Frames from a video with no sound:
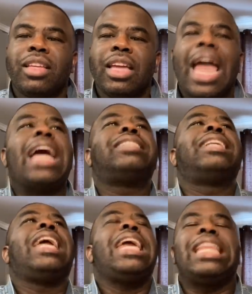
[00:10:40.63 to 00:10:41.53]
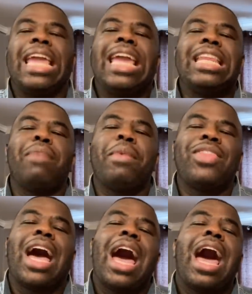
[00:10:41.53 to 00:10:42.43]
Has to end up in the
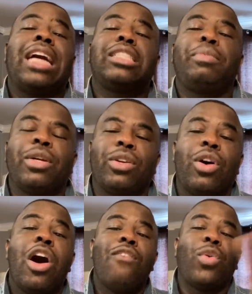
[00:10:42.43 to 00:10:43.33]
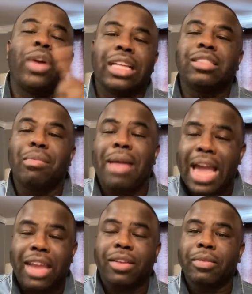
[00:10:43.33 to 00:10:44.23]
hospital for it to
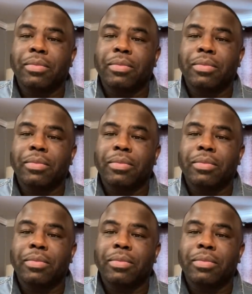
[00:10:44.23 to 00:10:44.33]
matter.